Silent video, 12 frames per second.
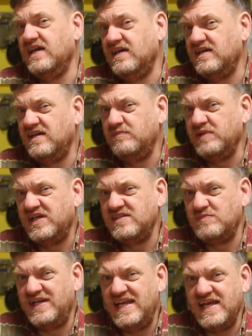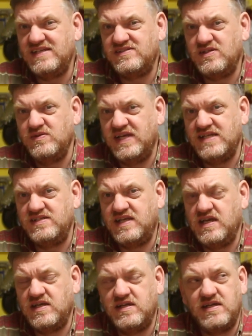because my legs don't
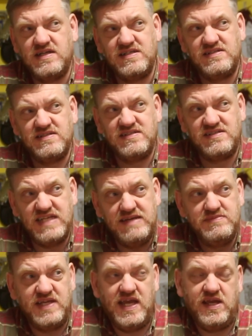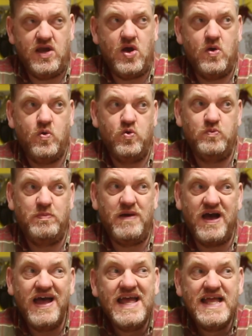seem to get cold.
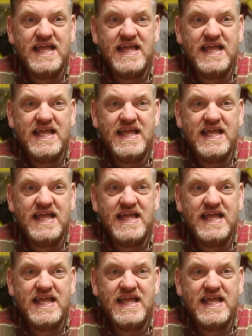But a